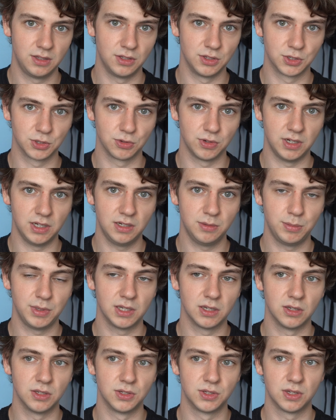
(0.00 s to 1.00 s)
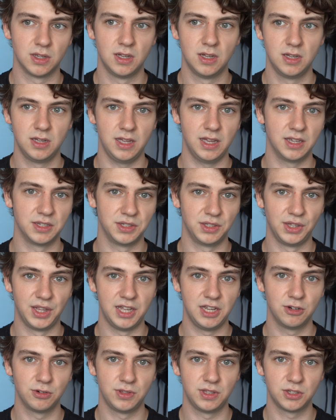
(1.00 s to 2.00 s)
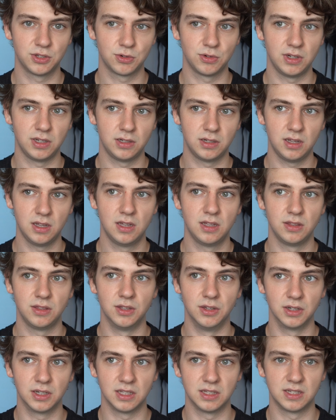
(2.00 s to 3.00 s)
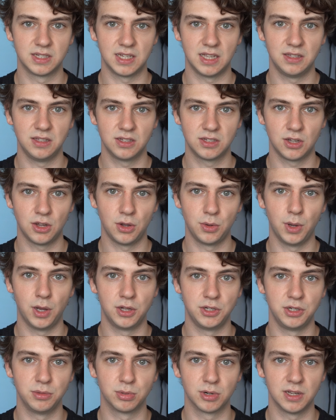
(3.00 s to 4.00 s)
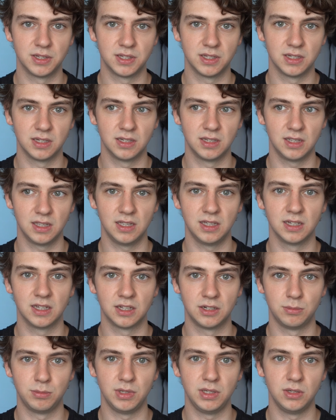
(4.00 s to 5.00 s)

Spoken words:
the screen, because it has a layer on the screen that can sense how hard you're pressing. It can be